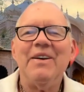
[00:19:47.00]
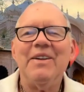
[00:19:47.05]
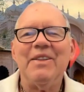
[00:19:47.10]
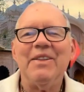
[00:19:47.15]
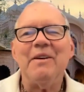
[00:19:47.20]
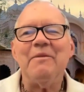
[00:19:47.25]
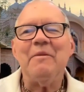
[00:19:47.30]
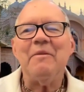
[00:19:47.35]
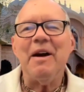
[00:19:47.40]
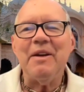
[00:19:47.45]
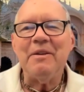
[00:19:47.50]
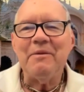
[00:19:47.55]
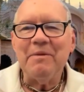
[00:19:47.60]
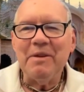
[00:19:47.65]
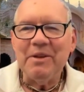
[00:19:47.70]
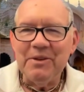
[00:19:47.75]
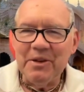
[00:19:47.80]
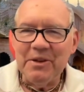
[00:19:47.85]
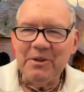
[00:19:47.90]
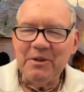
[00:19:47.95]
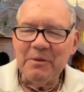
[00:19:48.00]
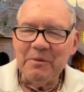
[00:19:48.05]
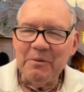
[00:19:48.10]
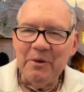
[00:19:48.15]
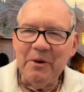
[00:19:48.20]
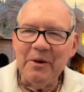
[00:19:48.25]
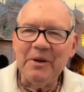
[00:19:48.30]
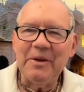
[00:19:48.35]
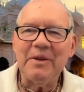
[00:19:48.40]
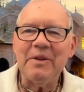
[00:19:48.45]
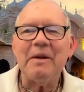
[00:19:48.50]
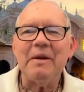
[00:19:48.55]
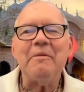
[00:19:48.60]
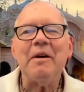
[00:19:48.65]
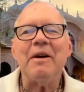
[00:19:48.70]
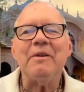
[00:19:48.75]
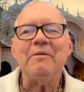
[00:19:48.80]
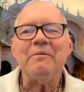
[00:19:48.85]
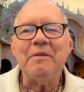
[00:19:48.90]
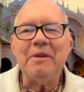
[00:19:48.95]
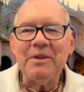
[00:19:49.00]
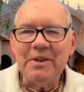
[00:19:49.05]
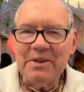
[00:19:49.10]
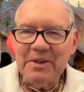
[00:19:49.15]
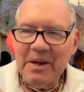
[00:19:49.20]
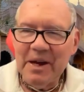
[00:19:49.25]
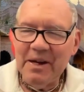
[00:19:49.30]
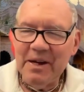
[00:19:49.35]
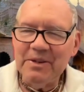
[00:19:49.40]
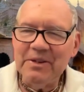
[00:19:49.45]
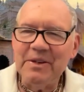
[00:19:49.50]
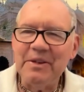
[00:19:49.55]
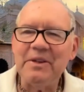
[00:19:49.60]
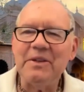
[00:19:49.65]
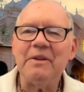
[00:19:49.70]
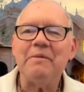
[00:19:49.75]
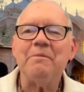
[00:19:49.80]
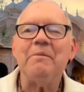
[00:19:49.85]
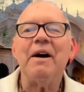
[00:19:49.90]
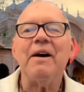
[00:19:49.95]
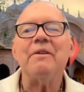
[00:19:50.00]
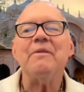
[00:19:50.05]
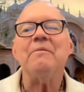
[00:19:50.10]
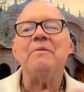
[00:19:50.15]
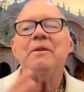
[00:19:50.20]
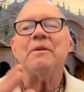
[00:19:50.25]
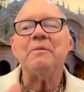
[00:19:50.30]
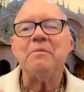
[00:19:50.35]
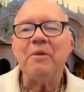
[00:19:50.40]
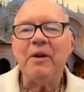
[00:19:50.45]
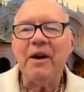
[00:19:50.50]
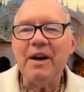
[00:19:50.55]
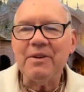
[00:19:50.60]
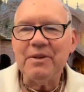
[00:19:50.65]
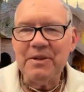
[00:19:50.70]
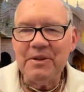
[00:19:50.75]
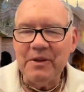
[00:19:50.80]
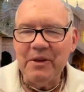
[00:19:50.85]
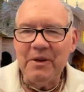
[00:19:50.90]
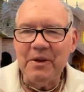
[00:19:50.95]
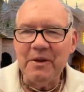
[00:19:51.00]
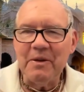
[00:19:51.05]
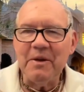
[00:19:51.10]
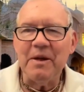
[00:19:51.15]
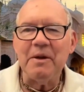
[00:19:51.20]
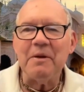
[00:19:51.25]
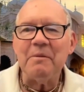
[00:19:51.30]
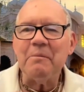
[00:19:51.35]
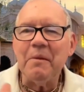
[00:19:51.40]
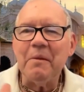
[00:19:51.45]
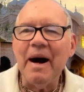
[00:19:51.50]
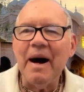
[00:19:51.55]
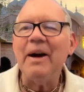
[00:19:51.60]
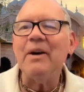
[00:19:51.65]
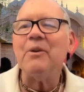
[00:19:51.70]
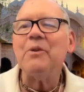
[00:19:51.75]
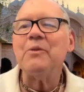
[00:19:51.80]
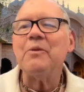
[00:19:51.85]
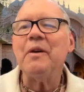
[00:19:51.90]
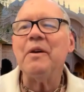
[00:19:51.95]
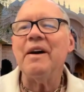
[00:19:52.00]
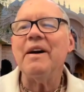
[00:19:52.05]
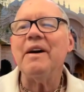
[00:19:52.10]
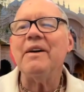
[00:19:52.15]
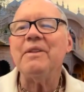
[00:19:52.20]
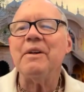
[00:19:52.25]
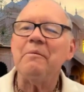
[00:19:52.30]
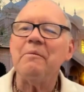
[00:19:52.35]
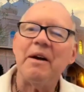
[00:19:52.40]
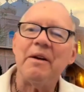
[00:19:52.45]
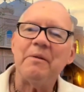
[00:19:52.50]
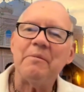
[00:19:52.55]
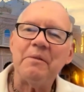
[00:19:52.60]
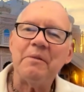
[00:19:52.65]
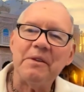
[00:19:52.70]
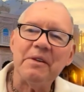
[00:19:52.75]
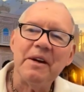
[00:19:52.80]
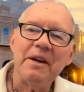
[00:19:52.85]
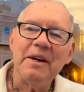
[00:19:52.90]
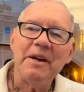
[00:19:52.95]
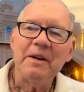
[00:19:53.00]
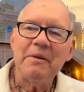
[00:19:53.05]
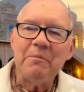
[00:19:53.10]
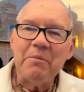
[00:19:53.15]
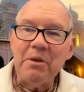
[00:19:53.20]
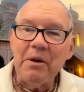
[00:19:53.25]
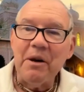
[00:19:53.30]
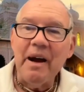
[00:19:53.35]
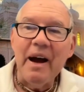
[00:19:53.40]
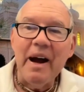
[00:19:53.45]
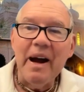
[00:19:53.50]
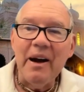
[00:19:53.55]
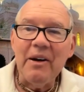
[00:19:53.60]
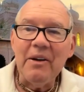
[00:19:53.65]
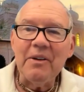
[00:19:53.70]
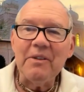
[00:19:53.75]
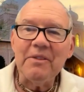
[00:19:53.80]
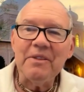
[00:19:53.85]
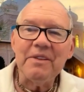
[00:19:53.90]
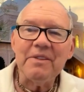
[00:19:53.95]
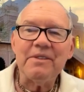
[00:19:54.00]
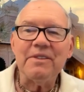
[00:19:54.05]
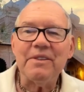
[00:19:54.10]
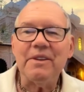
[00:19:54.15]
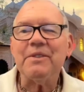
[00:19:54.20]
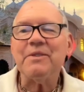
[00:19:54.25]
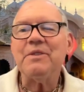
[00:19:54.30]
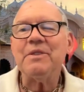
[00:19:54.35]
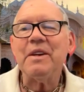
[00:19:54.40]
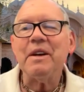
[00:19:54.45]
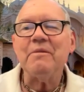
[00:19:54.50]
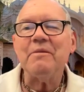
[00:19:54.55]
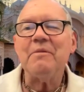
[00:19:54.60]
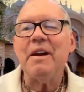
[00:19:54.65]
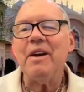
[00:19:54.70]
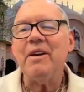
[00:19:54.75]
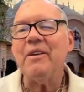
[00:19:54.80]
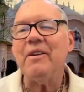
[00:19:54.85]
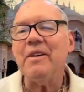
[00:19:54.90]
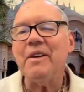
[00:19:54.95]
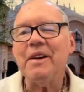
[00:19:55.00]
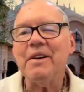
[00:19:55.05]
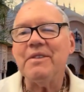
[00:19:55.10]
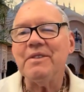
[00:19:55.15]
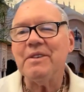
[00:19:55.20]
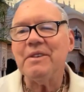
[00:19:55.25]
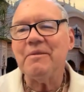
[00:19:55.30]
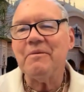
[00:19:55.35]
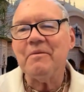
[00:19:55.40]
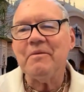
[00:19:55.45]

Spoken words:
They might have been disappointed. They might have been disgusted. They might have been impressed in a mild way. They might have been proud in some areas.